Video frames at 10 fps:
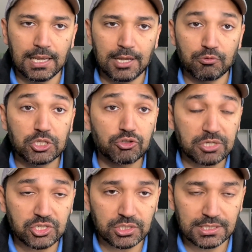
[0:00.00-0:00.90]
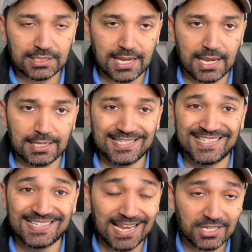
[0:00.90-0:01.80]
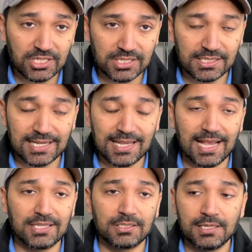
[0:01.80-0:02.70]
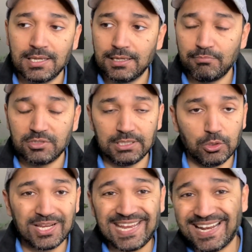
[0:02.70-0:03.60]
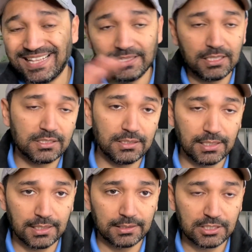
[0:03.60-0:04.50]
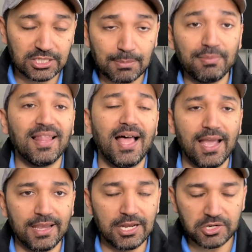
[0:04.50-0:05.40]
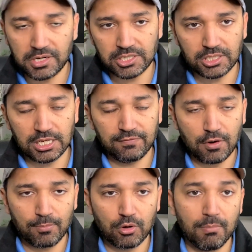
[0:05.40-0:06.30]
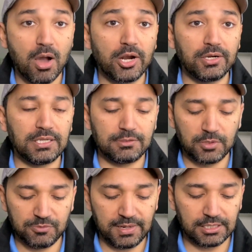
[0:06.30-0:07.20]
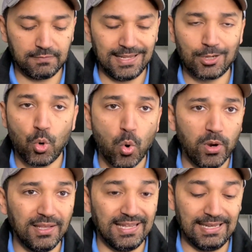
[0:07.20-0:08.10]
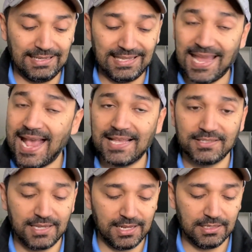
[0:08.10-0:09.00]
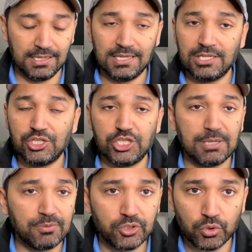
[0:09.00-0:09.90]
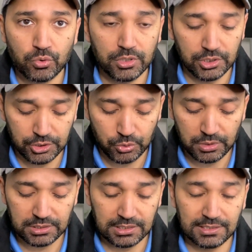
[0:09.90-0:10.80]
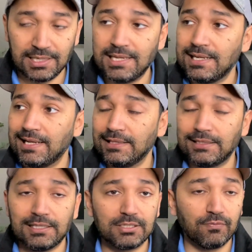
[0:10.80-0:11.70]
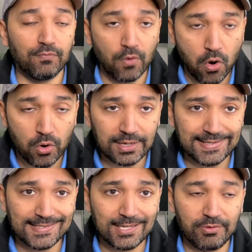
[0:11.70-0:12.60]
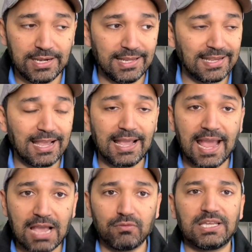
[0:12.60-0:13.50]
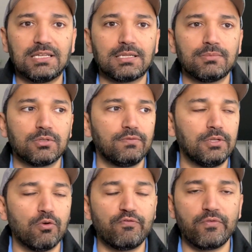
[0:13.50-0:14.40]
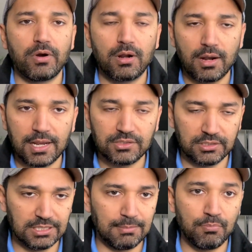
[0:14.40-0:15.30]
restrictions and sanctions that has killed the supply internationally from commodities perspective, like oil and gas and chip shortages. This war is creating a havoc in terms of fertilizers and